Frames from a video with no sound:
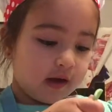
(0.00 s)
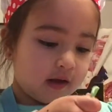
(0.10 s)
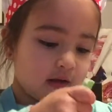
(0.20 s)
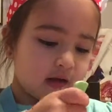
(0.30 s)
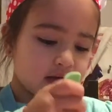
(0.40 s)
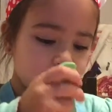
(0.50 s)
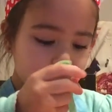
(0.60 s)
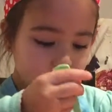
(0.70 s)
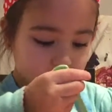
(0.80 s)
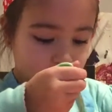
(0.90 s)
And now I
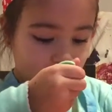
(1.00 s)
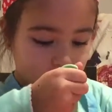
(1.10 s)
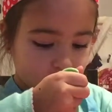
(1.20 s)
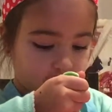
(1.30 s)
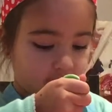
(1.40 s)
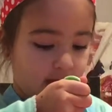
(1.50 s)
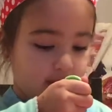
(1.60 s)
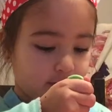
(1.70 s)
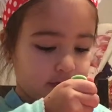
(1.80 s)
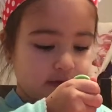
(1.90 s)
use the other
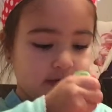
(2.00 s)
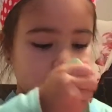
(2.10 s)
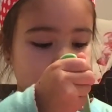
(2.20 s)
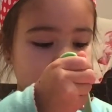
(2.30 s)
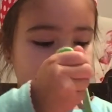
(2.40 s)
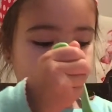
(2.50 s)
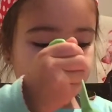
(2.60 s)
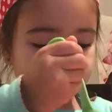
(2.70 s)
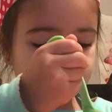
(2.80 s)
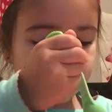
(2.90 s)
flour.
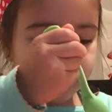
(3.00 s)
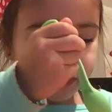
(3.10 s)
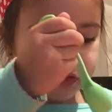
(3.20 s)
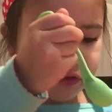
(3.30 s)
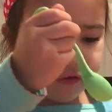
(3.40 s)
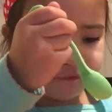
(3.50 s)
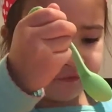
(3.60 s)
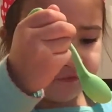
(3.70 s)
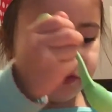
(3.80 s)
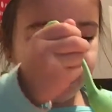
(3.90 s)
This is not
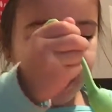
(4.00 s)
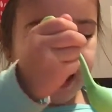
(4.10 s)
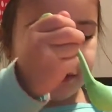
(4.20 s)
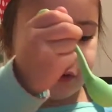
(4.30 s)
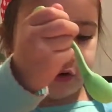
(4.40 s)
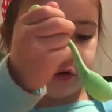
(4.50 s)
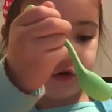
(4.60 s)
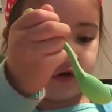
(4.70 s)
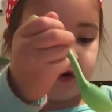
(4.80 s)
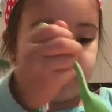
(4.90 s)

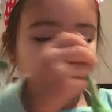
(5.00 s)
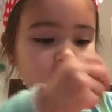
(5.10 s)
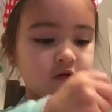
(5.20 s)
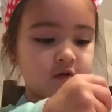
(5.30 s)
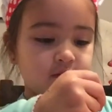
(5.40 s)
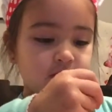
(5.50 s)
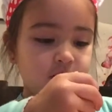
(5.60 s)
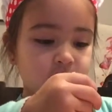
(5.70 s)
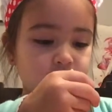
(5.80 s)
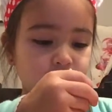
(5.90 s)
flour.
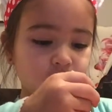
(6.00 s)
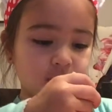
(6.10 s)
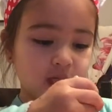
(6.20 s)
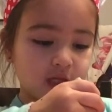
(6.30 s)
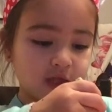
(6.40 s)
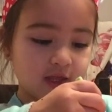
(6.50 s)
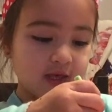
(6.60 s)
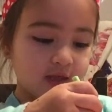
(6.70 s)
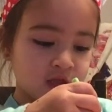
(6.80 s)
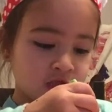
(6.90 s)
You know what this
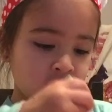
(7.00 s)
is?